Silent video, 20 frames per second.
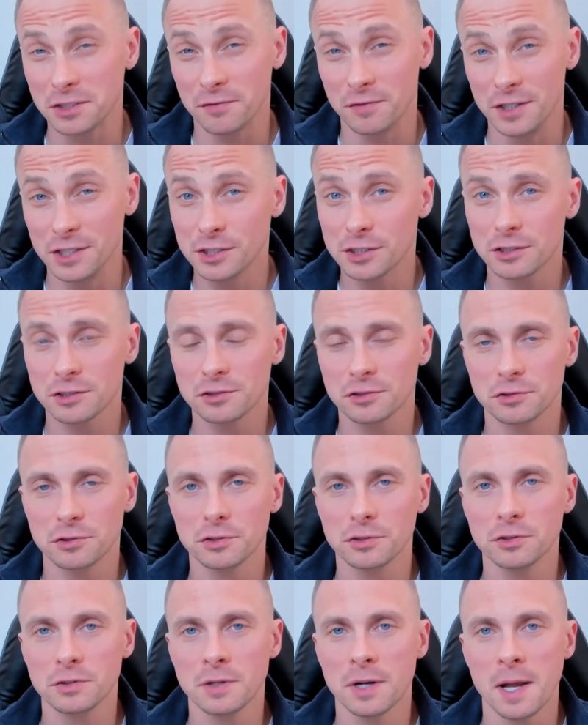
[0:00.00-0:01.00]
interest to
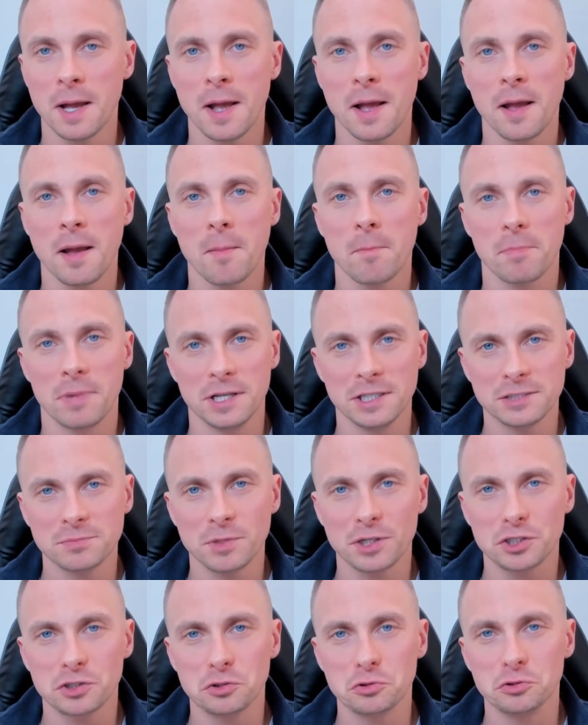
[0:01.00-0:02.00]
you, please
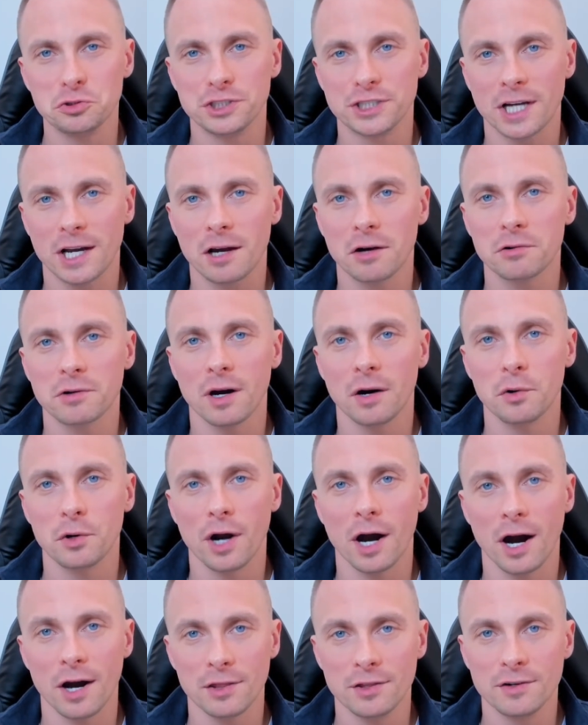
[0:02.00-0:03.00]
make sure to check out
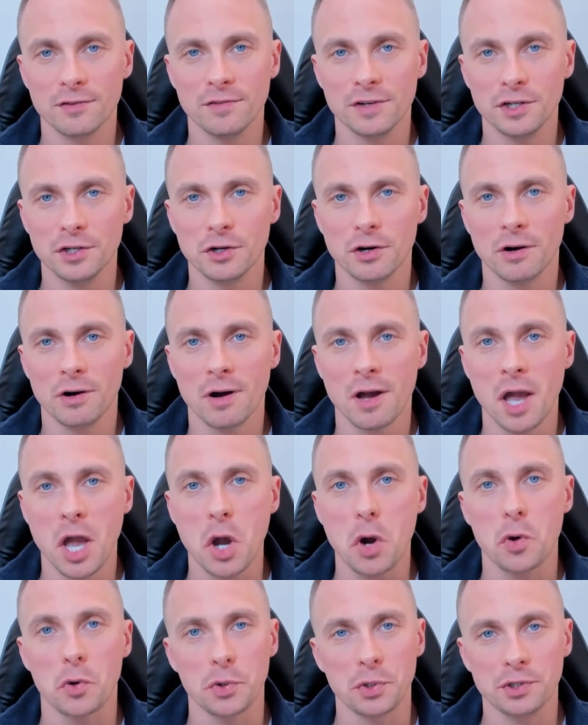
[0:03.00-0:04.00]
our other video
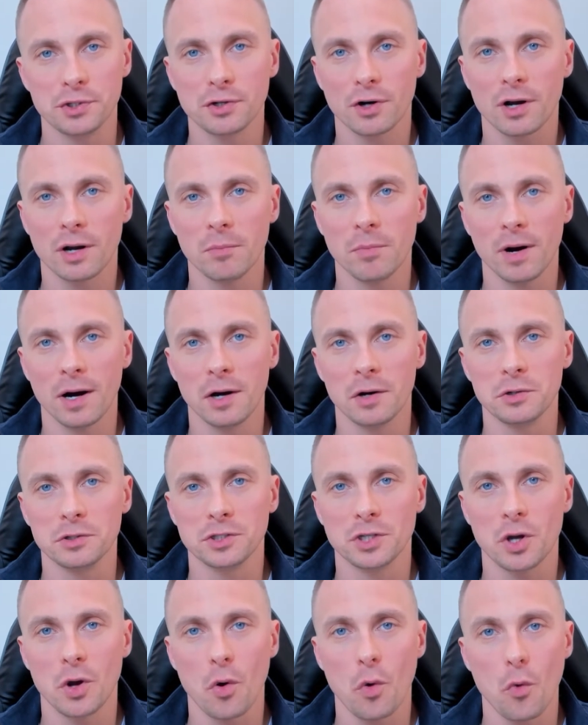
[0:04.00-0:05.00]
where we talk
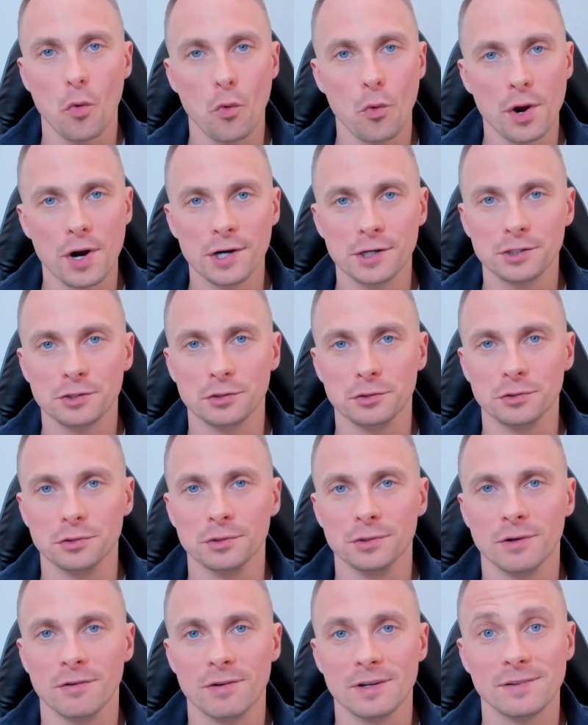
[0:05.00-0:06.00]
about where
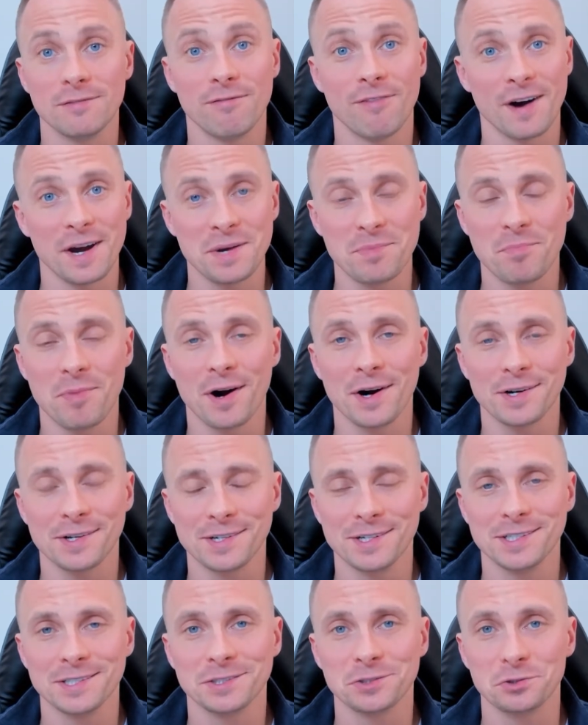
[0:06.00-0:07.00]
to find
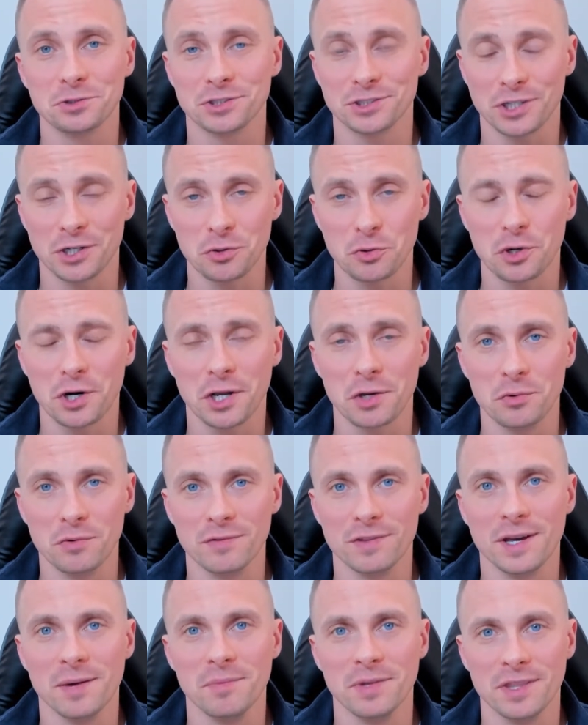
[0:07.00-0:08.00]
partners to start working
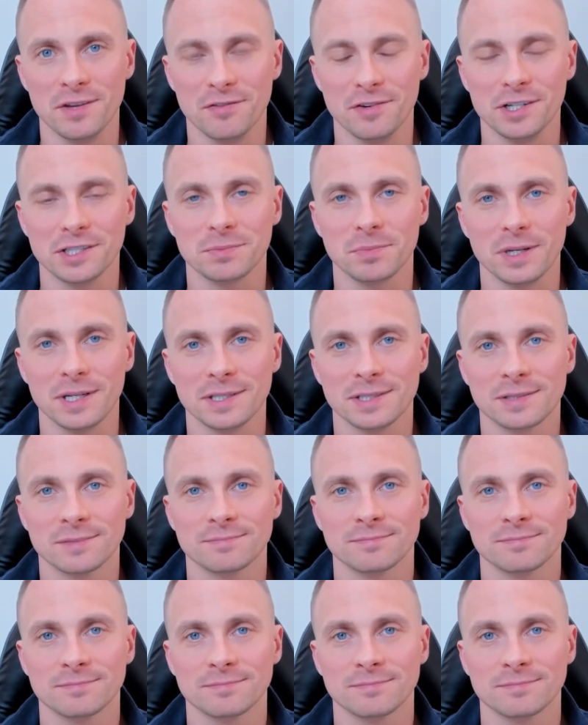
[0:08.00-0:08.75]
with them in the first place.